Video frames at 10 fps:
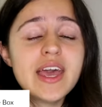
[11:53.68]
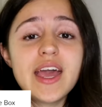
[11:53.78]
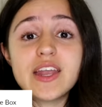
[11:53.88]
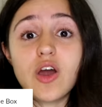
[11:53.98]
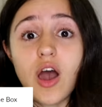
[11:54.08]

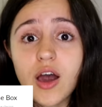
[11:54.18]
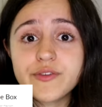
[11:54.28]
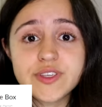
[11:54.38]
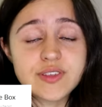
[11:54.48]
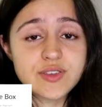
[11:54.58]
an
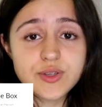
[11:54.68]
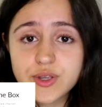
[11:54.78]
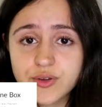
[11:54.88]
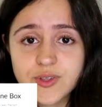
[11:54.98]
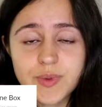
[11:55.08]
office, a
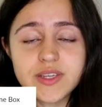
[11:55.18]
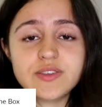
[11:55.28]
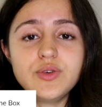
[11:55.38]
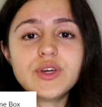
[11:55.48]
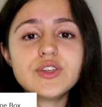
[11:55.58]
studio
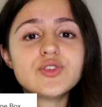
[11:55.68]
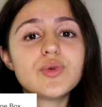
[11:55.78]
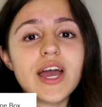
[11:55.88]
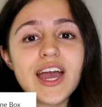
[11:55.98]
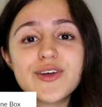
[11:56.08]
space. You can do
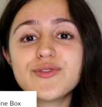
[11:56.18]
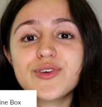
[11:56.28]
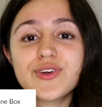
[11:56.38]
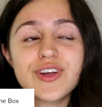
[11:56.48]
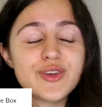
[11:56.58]

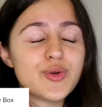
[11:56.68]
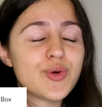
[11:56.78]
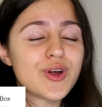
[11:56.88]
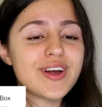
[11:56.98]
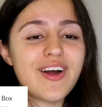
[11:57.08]
whatever
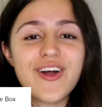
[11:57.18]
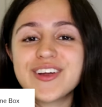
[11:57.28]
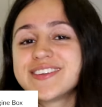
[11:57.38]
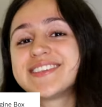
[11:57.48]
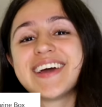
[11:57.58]
your
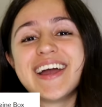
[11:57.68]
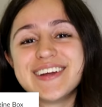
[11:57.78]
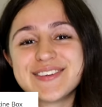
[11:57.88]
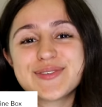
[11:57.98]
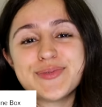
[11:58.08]
heart
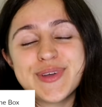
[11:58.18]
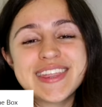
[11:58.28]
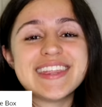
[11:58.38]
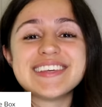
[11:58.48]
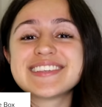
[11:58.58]
desires
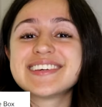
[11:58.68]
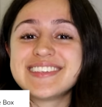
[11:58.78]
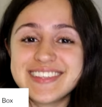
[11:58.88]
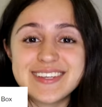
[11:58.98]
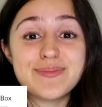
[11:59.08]
with this
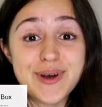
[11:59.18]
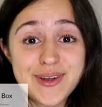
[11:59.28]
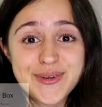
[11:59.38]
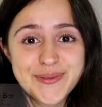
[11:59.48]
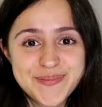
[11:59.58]
Casita
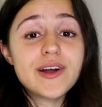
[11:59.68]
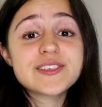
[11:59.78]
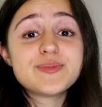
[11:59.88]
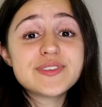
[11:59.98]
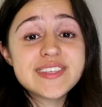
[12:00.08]
model.
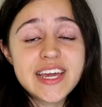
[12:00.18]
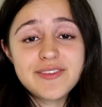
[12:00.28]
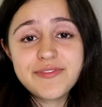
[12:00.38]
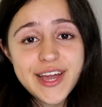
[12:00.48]
Boxabl's second